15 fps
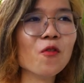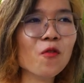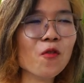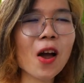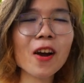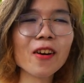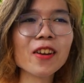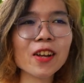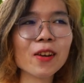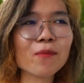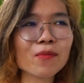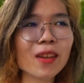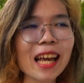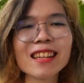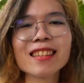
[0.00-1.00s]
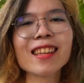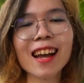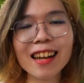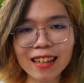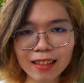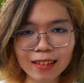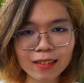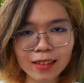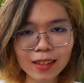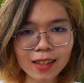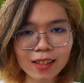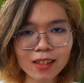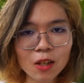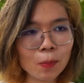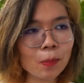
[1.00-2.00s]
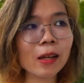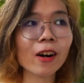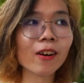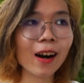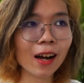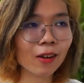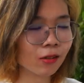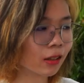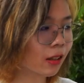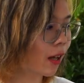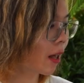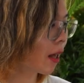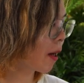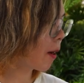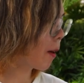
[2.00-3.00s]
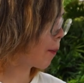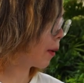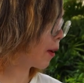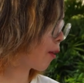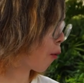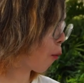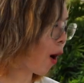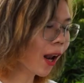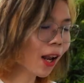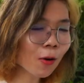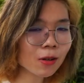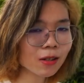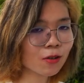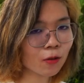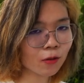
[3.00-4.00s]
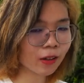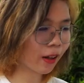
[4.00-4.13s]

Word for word: very exciting to be around. But while I was over